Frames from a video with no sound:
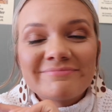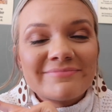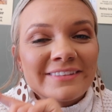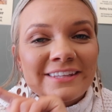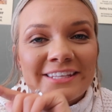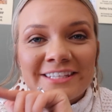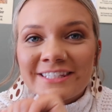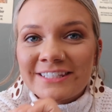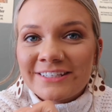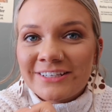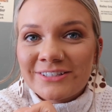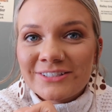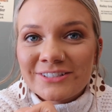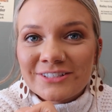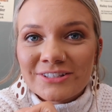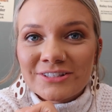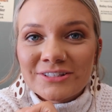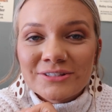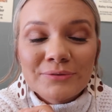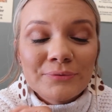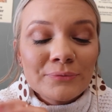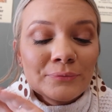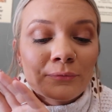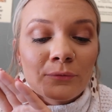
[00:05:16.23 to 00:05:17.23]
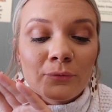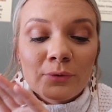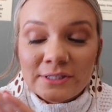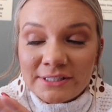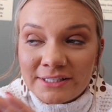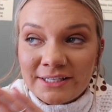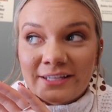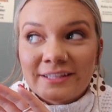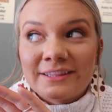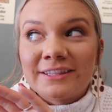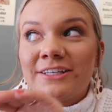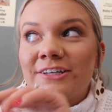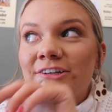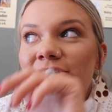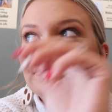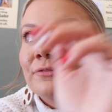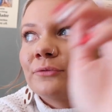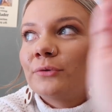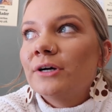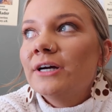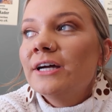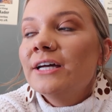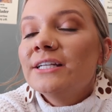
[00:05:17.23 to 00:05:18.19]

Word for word: this year just was not the year for